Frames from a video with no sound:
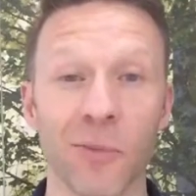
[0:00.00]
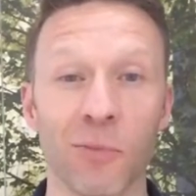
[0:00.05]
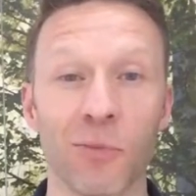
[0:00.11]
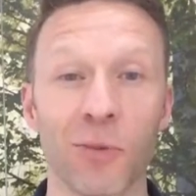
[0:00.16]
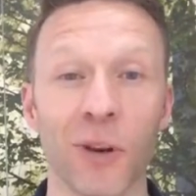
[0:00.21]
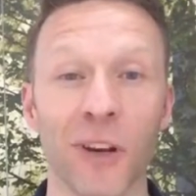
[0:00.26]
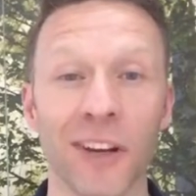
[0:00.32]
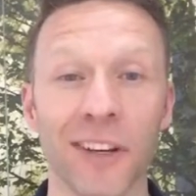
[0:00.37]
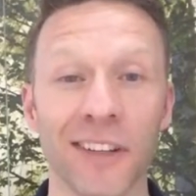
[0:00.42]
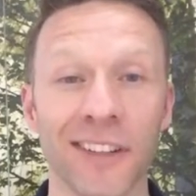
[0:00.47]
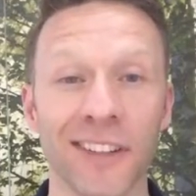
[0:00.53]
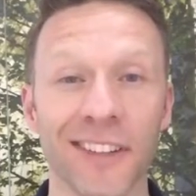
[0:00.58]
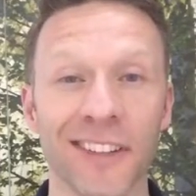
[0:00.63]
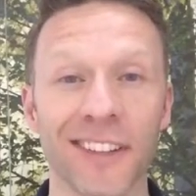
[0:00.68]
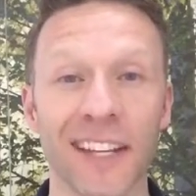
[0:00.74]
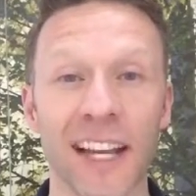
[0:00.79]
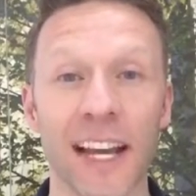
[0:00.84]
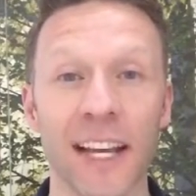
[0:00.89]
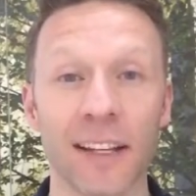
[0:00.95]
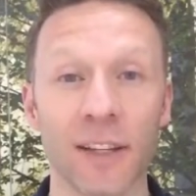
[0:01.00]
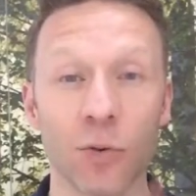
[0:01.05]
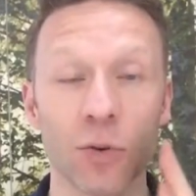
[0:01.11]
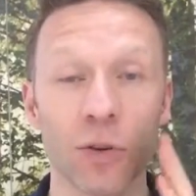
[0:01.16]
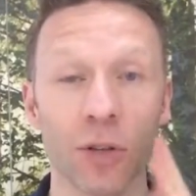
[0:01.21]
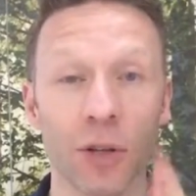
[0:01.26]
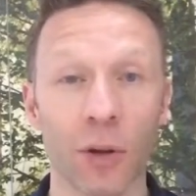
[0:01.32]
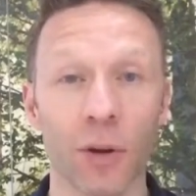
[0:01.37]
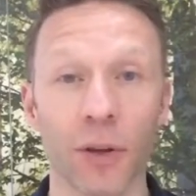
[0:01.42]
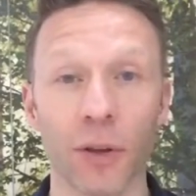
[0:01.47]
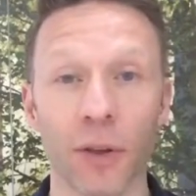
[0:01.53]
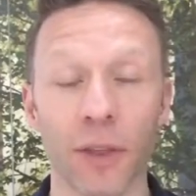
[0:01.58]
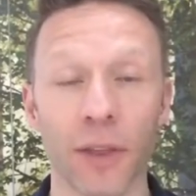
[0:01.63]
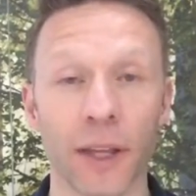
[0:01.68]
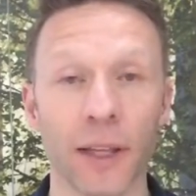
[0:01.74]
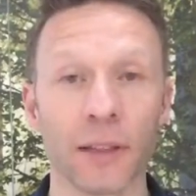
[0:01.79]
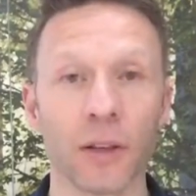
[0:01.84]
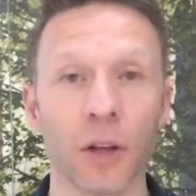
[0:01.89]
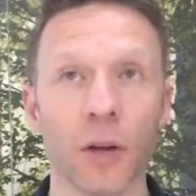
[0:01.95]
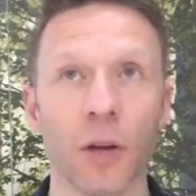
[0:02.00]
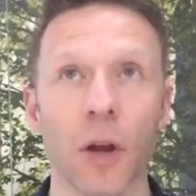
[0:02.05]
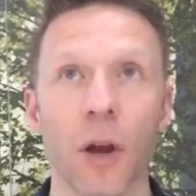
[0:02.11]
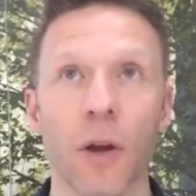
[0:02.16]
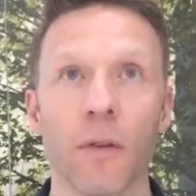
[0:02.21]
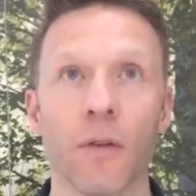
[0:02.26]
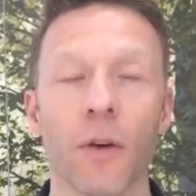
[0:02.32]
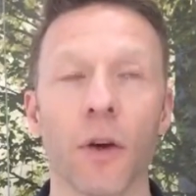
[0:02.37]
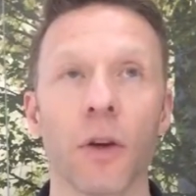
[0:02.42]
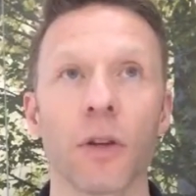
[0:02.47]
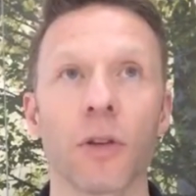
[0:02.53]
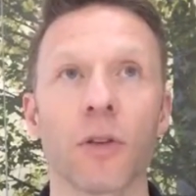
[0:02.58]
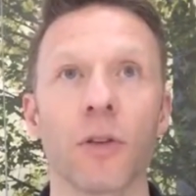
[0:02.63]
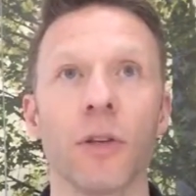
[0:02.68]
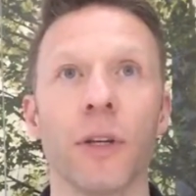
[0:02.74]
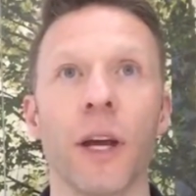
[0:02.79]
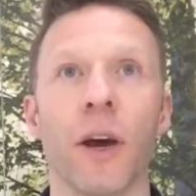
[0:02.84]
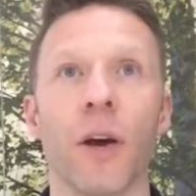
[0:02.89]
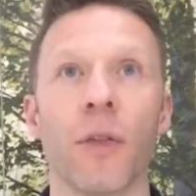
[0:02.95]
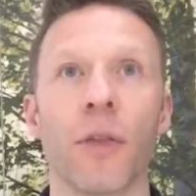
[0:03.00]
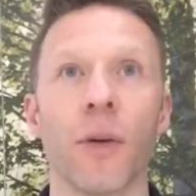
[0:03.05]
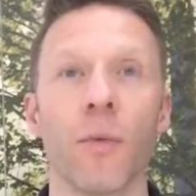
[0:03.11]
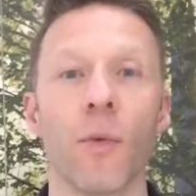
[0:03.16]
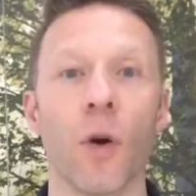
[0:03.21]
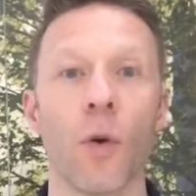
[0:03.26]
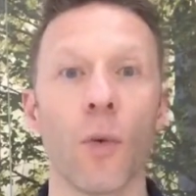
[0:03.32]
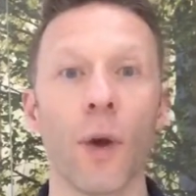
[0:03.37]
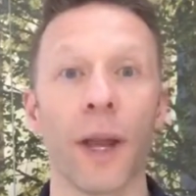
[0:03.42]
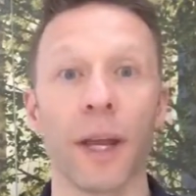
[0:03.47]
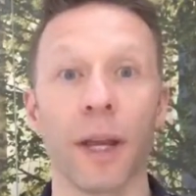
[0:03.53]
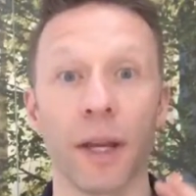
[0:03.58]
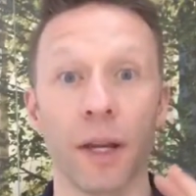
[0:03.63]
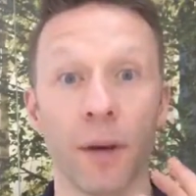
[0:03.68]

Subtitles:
Brilliant, that is also a good thing. So focus on your health in what way?